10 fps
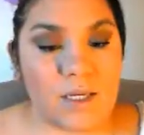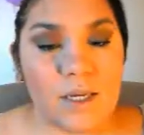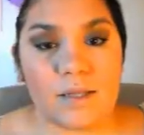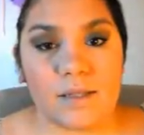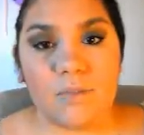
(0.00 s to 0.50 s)

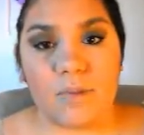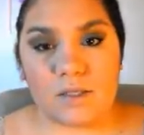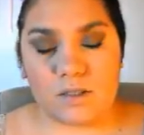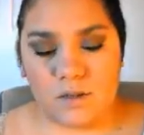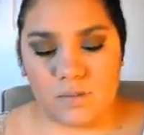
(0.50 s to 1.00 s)
A lip
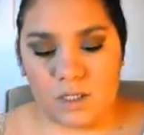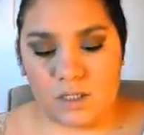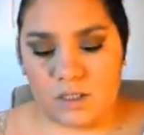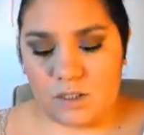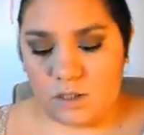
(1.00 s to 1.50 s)
pencil, I'm
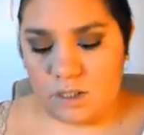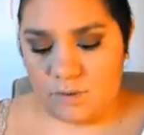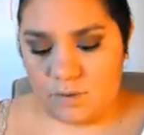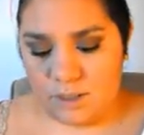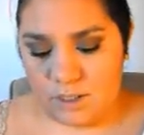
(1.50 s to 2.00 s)
gonna start
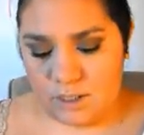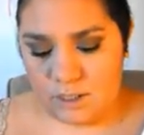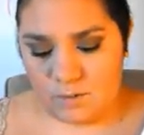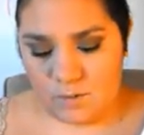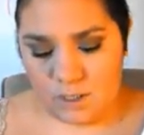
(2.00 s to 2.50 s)
out with
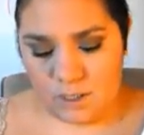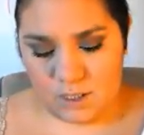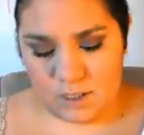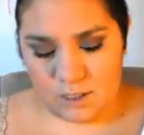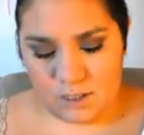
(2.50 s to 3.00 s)
this one,
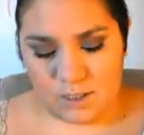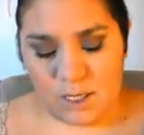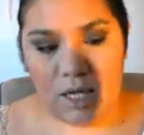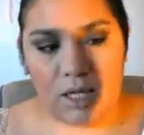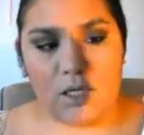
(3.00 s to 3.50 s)
and this is
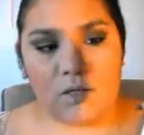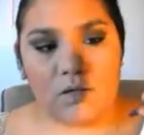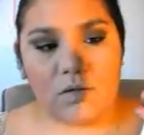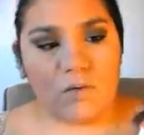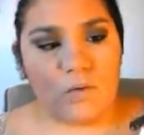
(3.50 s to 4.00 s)

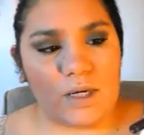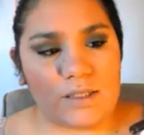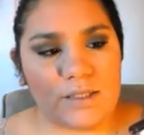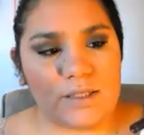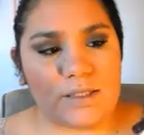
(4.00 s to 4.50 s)
an
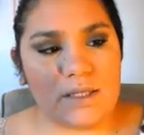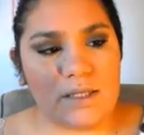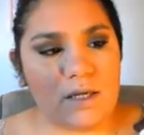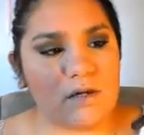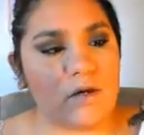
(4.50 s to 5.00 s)

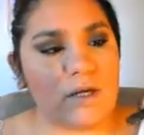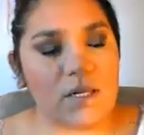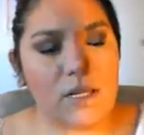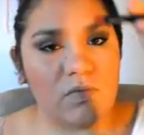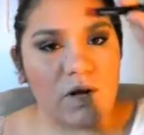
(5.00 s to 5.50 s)

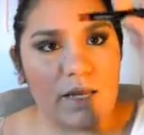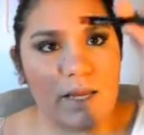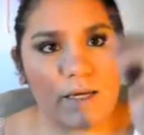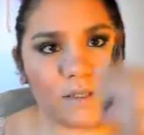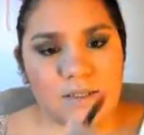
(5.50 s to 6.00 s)

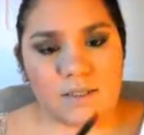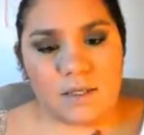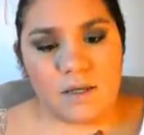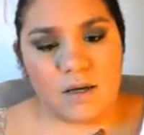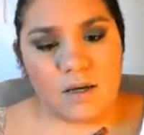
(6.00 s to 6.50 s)
NYX
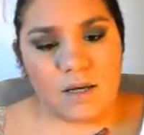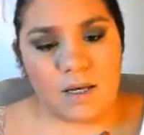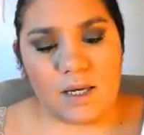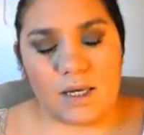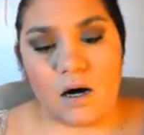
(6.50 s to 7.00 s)

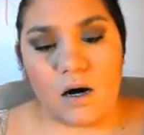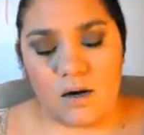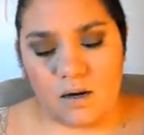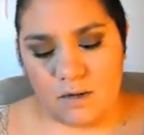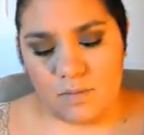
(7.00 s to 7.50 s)
in
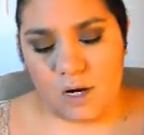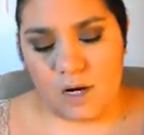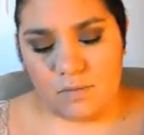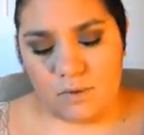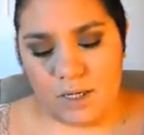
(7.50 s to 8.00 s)

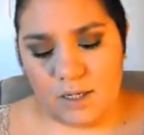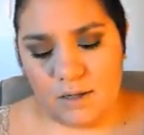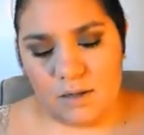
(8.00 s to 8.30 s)
hot red,